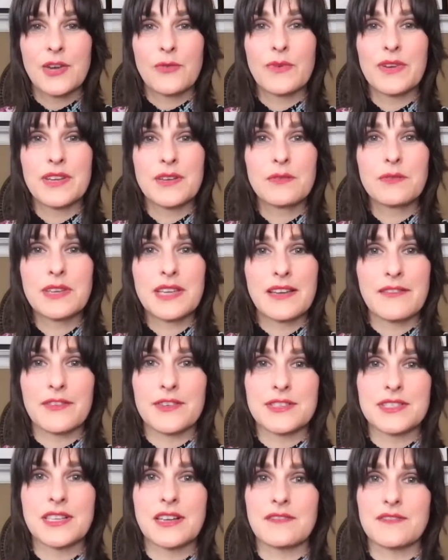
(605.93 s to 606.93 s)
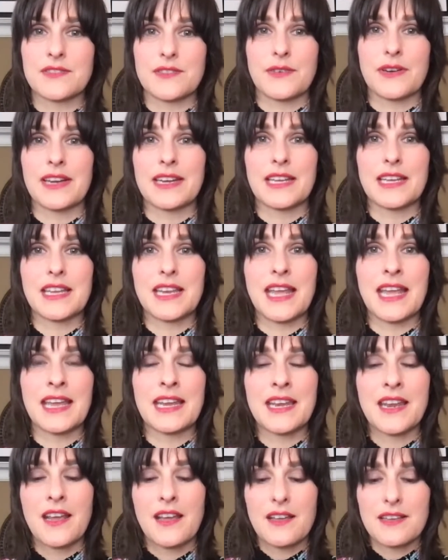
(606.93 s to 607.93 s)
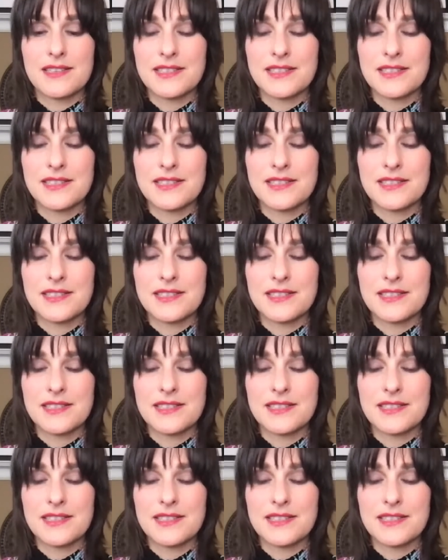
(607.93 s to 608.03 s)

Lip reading: We don't give ourselves credit. And